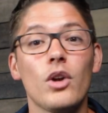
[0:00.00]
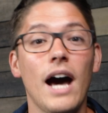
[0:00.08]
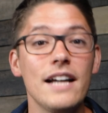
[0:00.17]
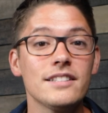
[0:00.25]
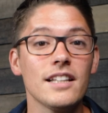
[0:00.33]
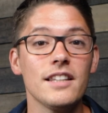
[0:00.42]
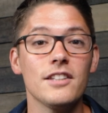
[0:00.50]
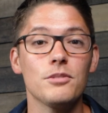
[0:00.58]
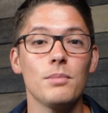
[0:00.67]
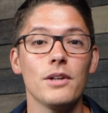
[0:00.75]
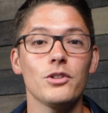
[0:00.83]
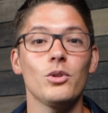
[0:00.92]
So to isolate
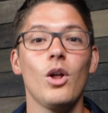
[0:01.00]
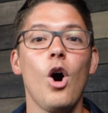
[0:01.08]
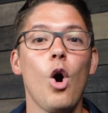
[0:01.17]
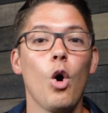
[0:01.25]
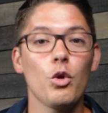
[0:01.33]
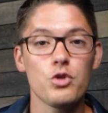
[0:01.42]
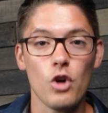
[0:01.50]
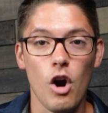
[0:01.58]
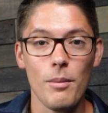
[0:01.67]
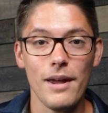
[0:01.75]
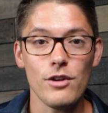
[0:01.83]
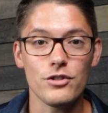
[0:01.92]
this muscle, hold your
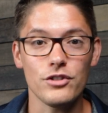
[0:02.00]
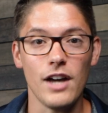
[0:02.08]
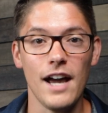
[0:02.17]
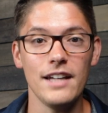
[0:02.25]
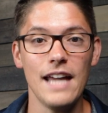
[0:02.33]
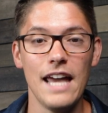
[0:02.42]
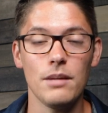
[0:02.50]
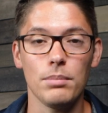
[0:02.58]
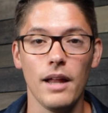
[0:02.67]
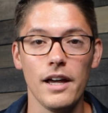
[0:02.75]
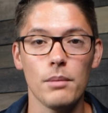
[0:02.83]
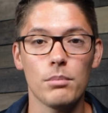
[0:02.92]
arm at your side and
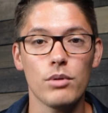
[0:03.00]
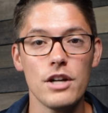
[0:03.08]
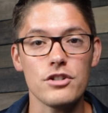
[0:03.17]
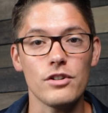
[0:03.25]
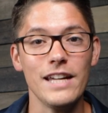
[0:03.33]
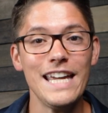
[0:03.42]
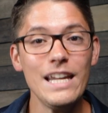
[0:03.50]
apply a pressure